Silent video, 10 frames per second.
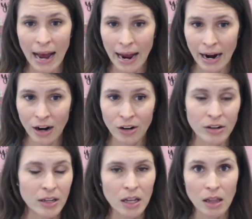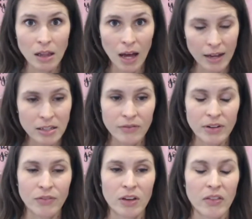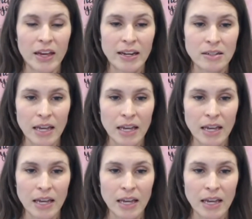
iron, lots of different things.